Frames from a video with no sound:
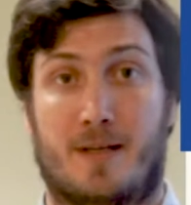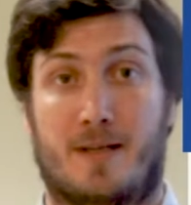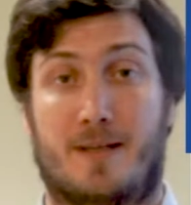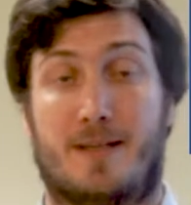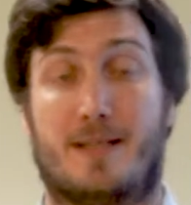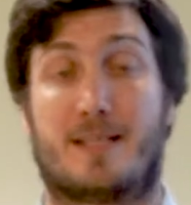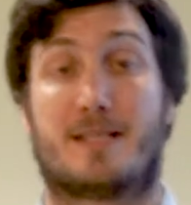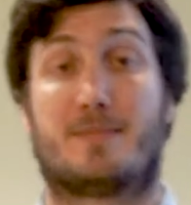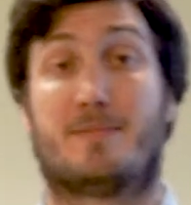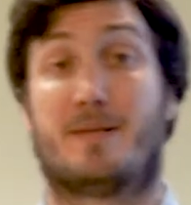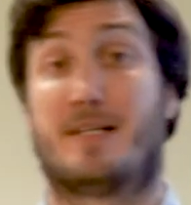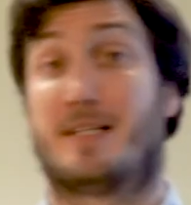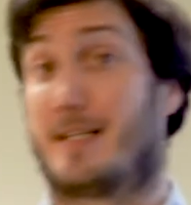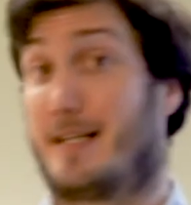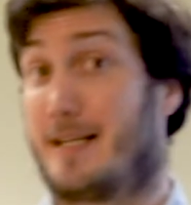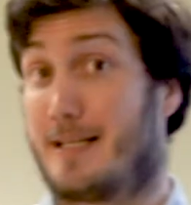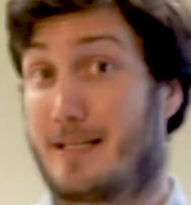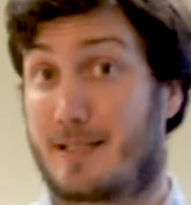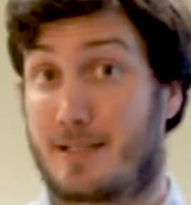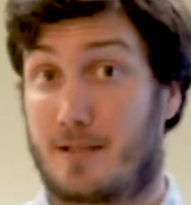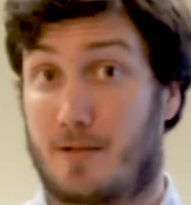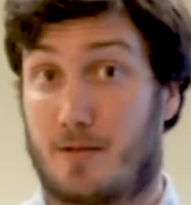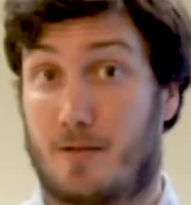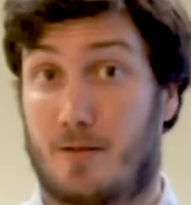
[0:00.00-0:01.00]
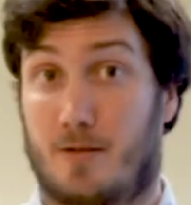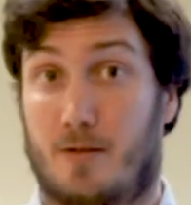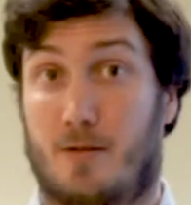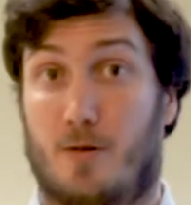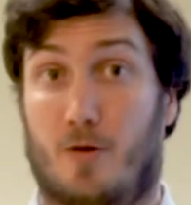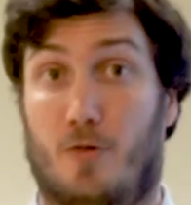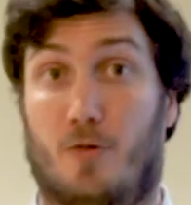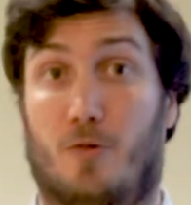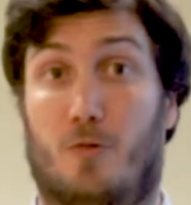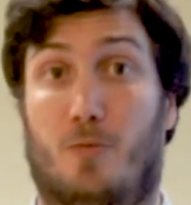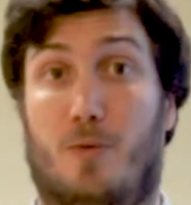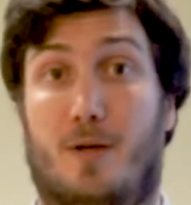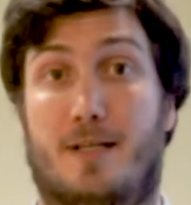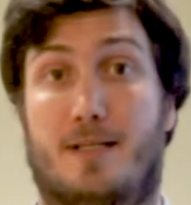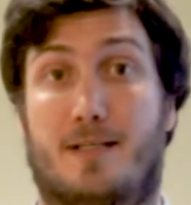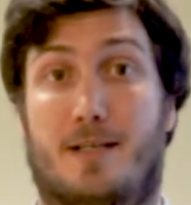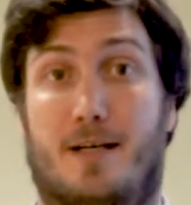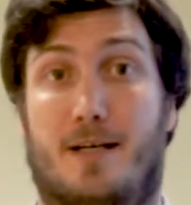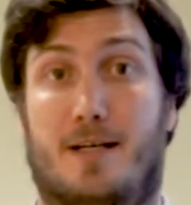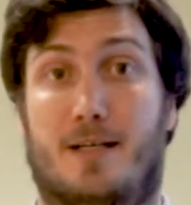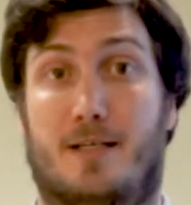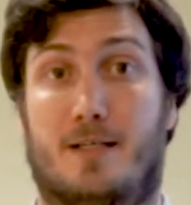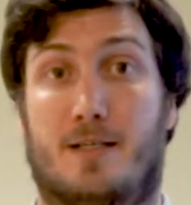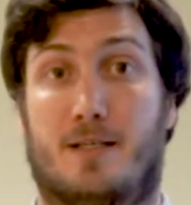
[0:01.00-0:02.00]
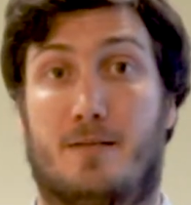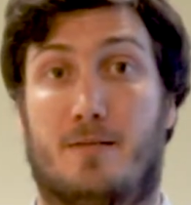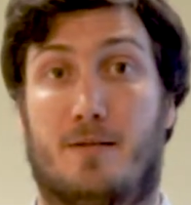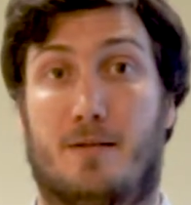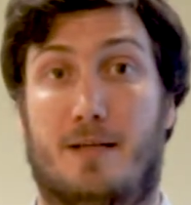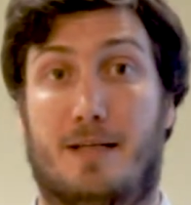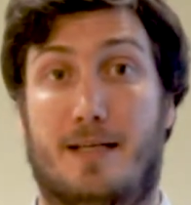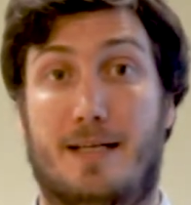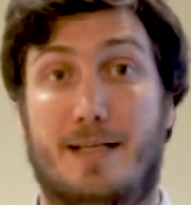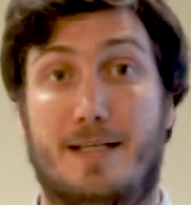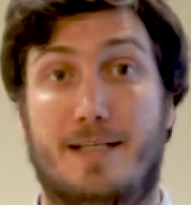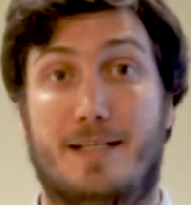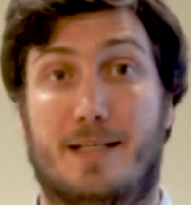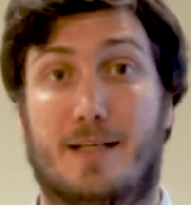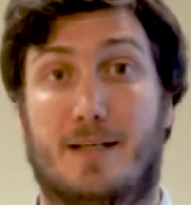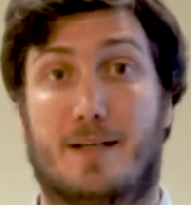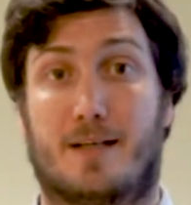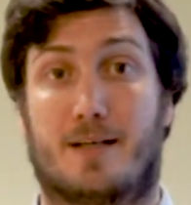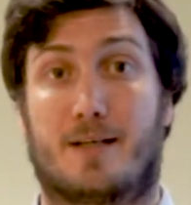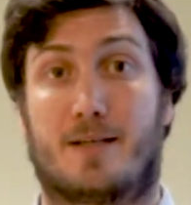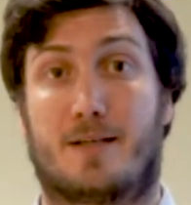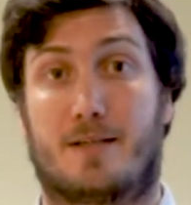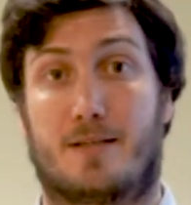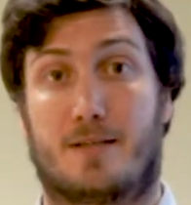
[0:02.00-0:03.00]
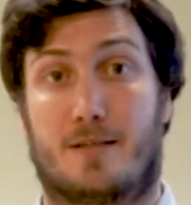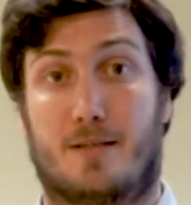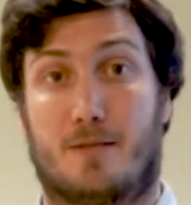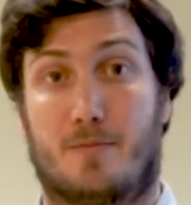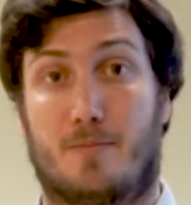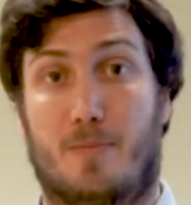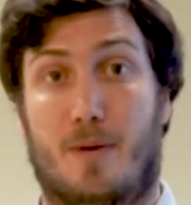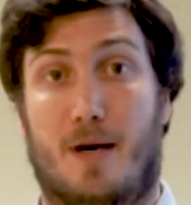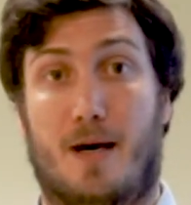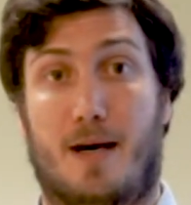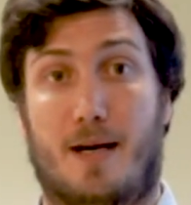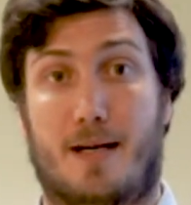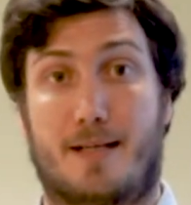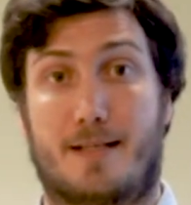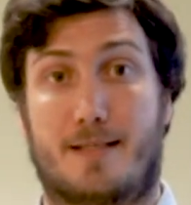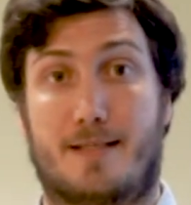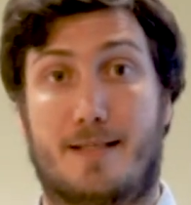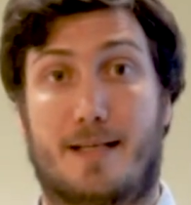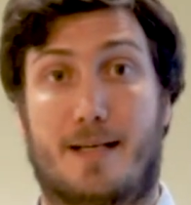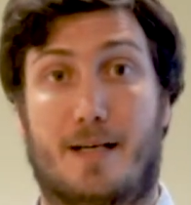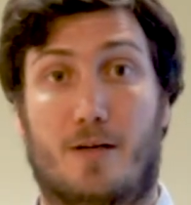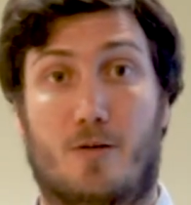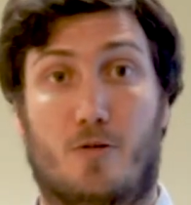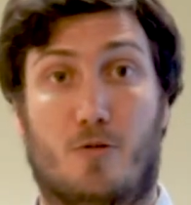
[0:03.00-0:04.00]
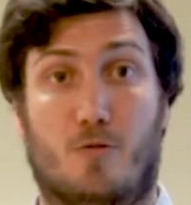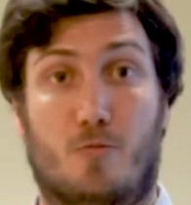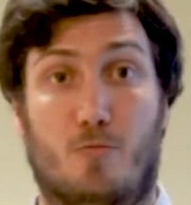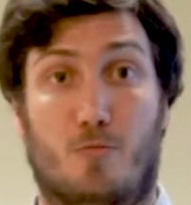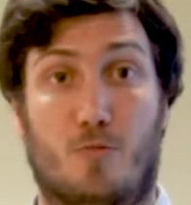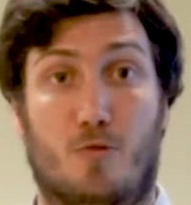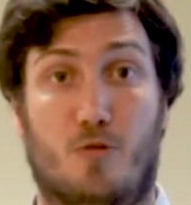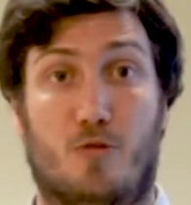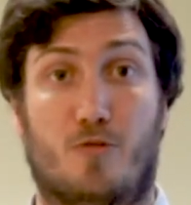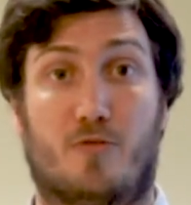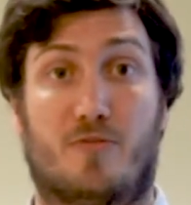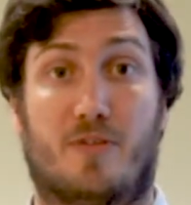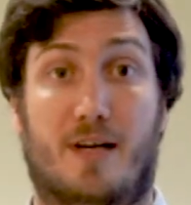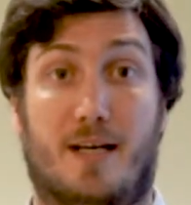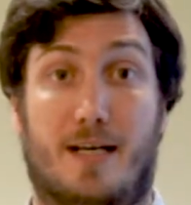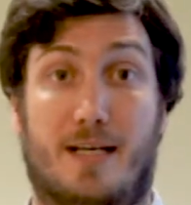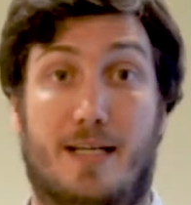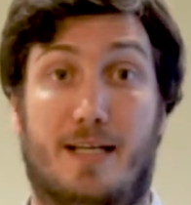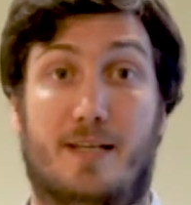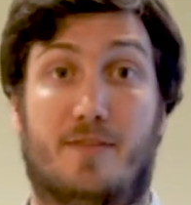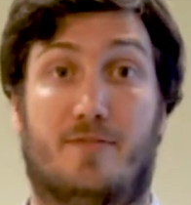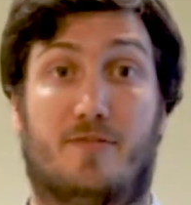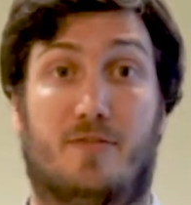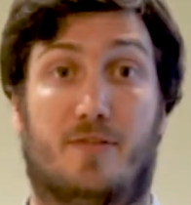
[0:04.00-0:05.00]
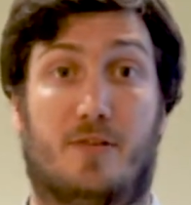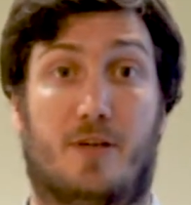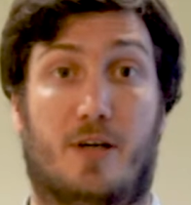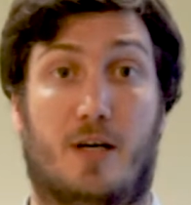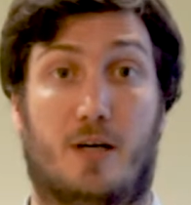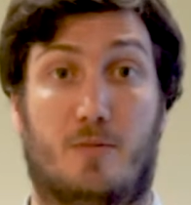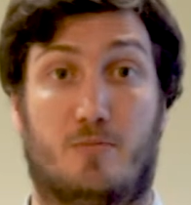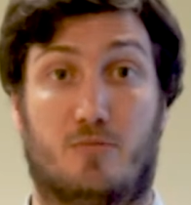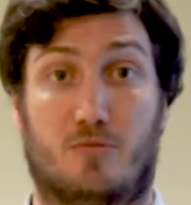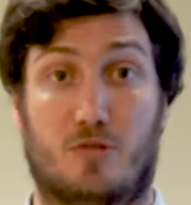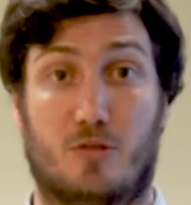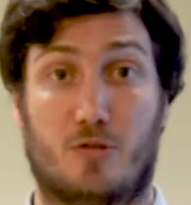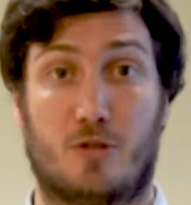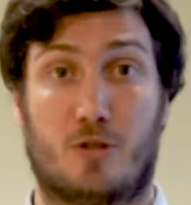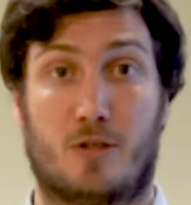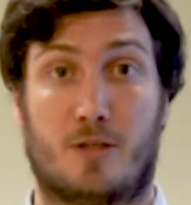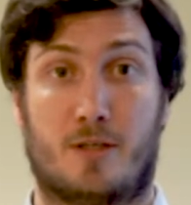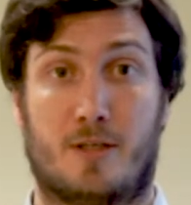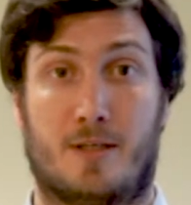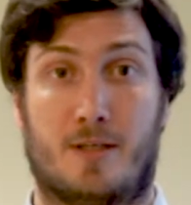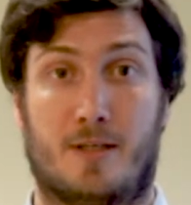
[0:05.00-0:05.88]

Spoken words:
This means that it's, on the one side, easier to buy, sell, move and live abroad.